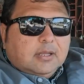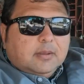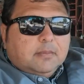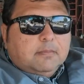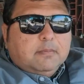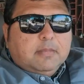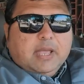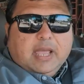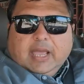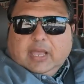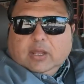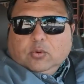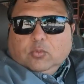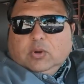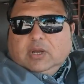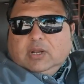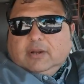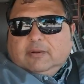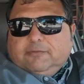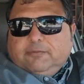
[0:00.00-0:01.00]
Man,
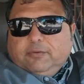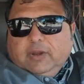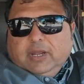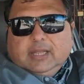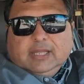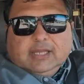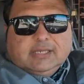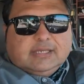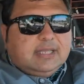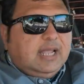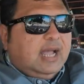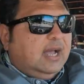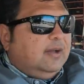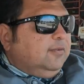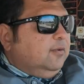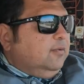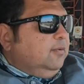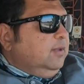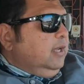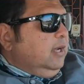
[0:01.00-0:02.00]
what a friendly
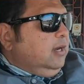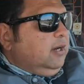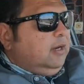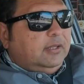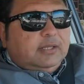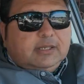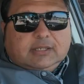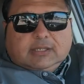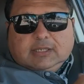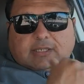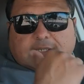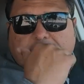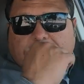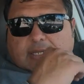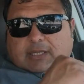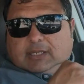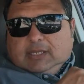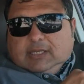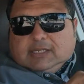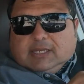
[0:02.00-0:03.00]
staff over here. This is
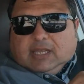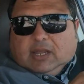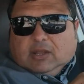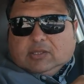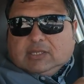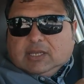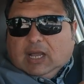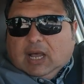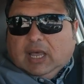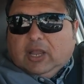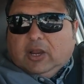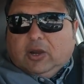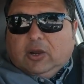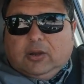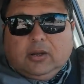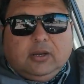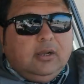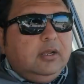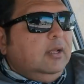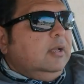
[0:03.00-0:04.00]
the discount
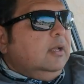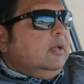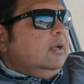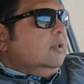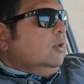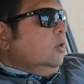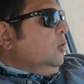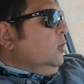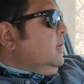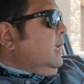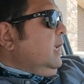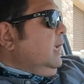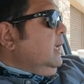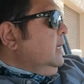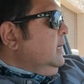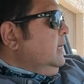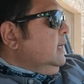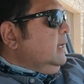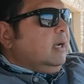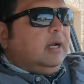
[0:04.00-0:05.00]
tire
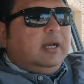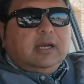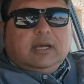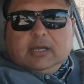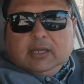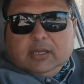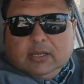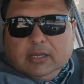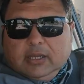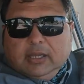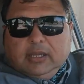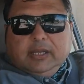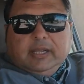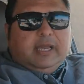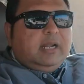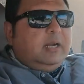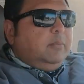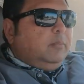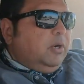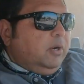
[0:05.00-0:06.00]
located uh, in
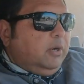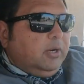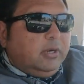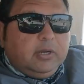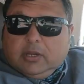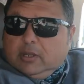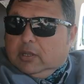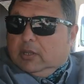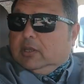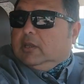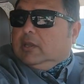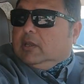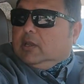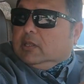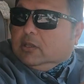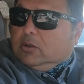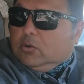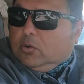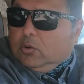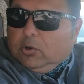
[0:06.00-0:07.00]
Edinburg,
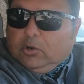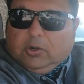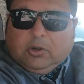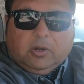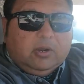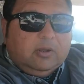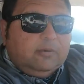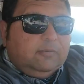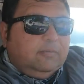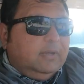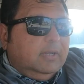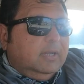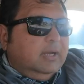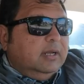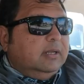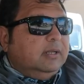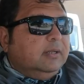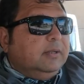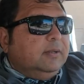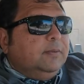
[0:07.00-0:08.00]
the corner of uh,
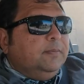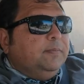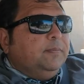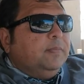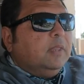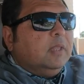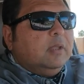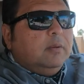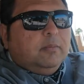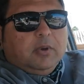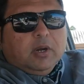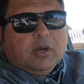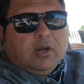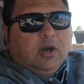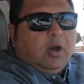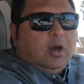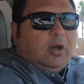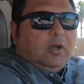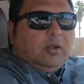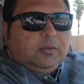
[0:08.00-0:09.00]

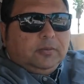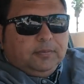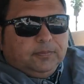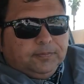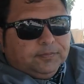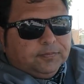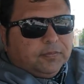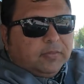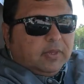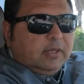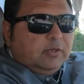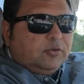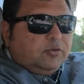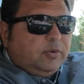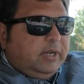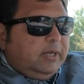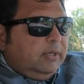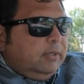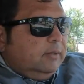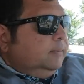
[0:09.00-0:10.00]
McColl and
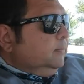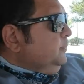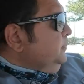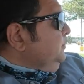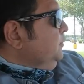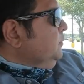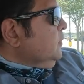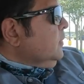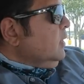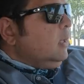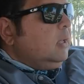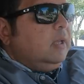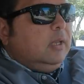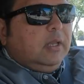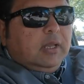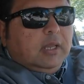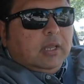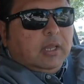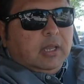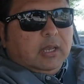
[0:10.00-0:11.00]
Trenton.
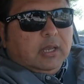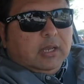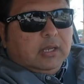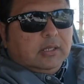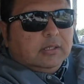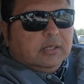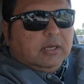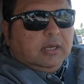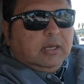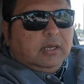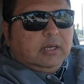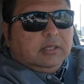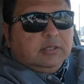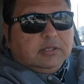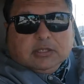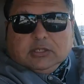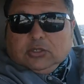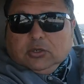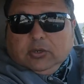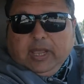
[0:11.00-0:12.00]
And uh,
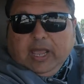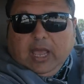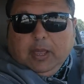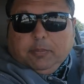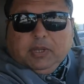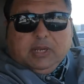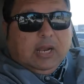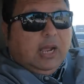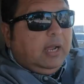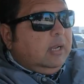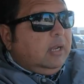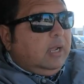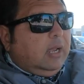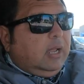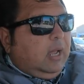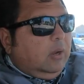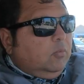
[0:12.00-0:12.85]
just so happy, I,